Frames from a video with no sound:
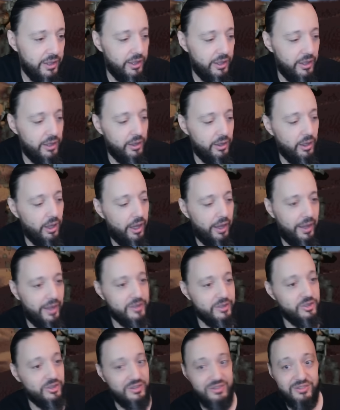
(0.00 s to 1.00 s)
and I
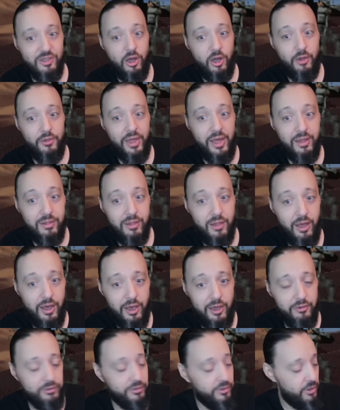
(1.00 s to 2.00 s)
actually saw that
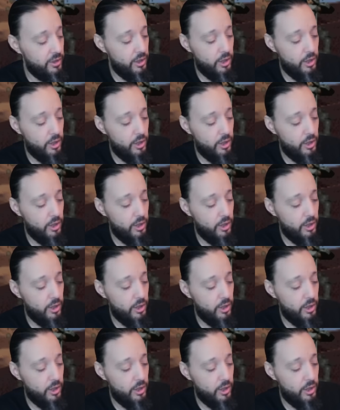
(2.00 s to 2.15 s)
live.